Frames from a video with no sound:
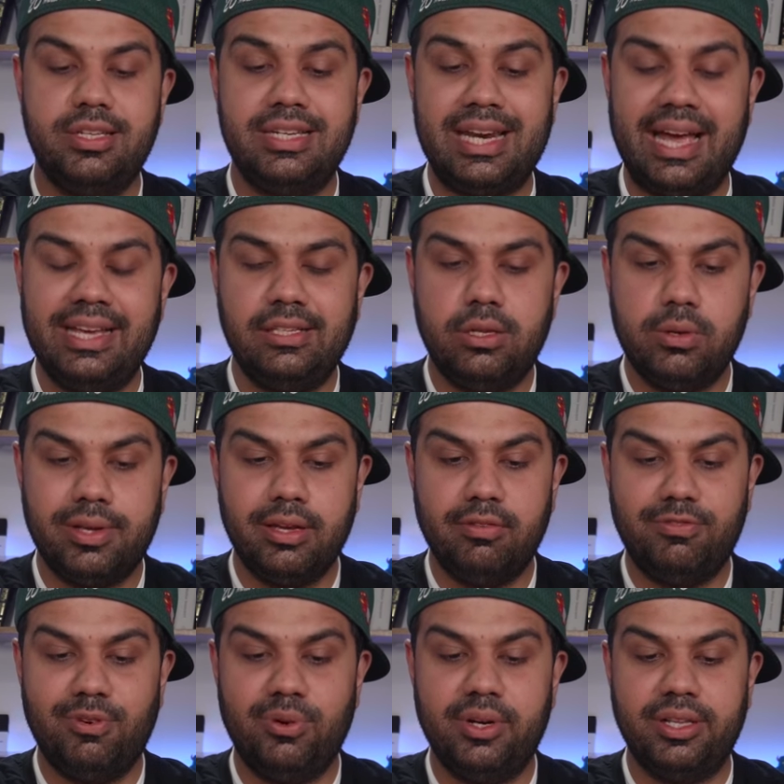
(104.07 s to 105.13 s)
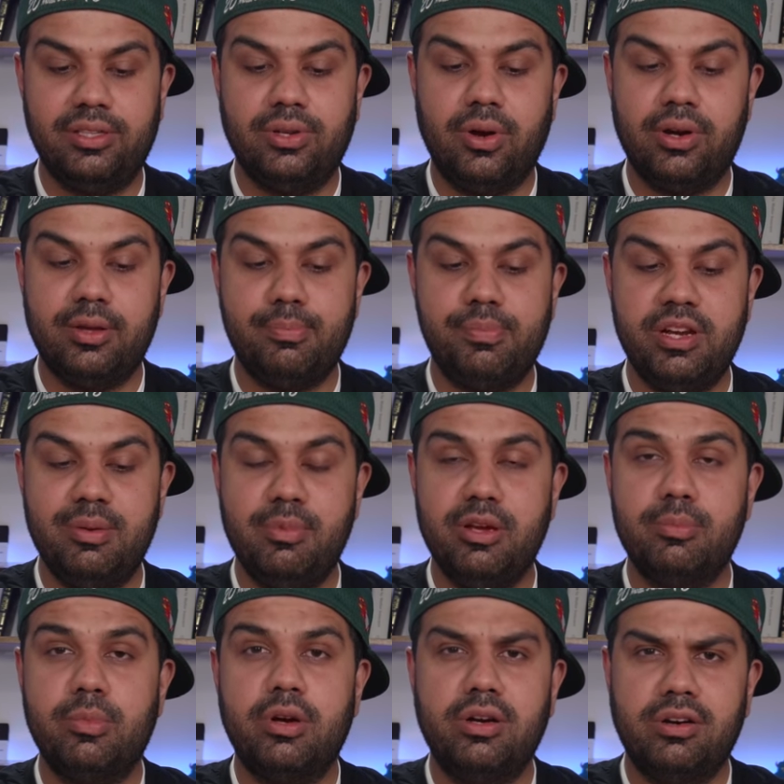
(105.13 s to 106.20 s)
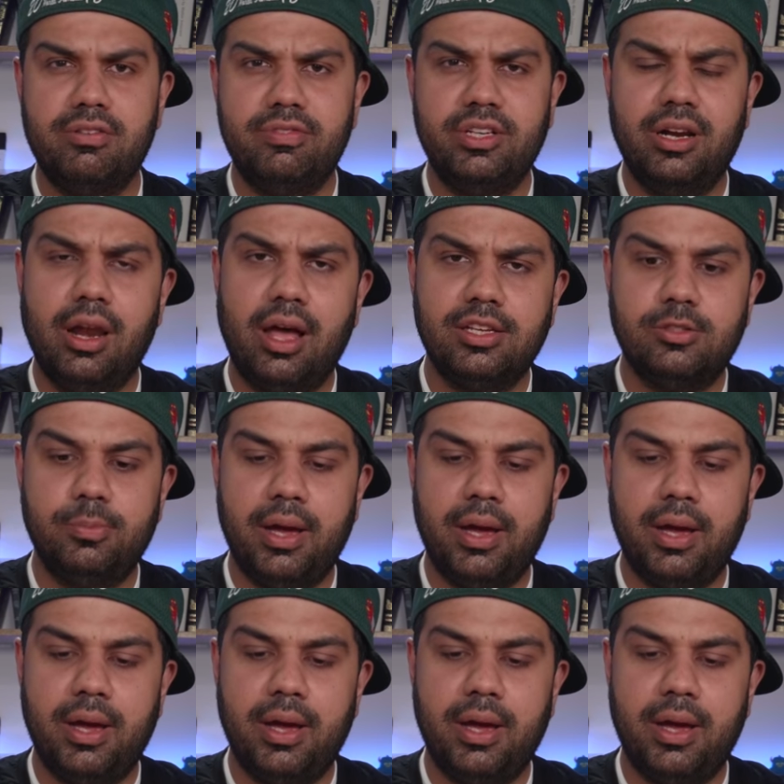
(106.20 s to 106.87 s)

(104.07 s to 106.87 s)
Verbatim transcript: a nice looking phone. It's got a premium curved glass